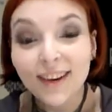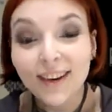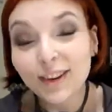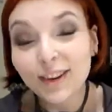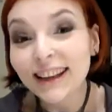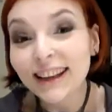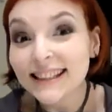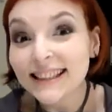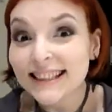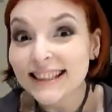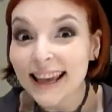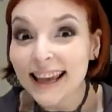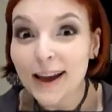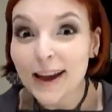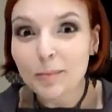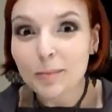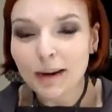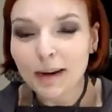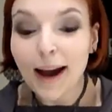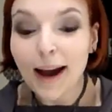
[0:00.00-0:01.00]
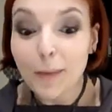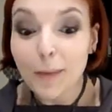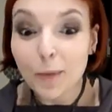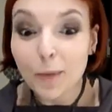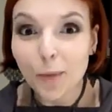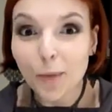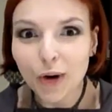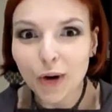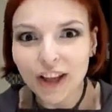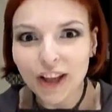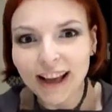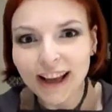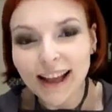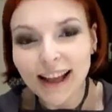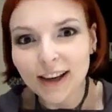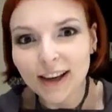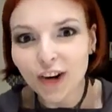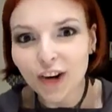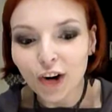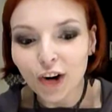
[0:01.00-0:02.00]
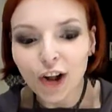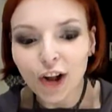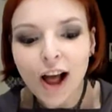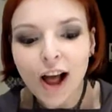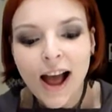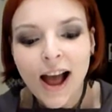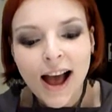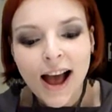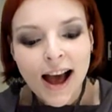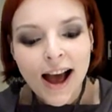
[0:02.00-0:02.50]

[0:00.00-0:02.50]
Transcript: What can I say? I'm a wordy kind of girl.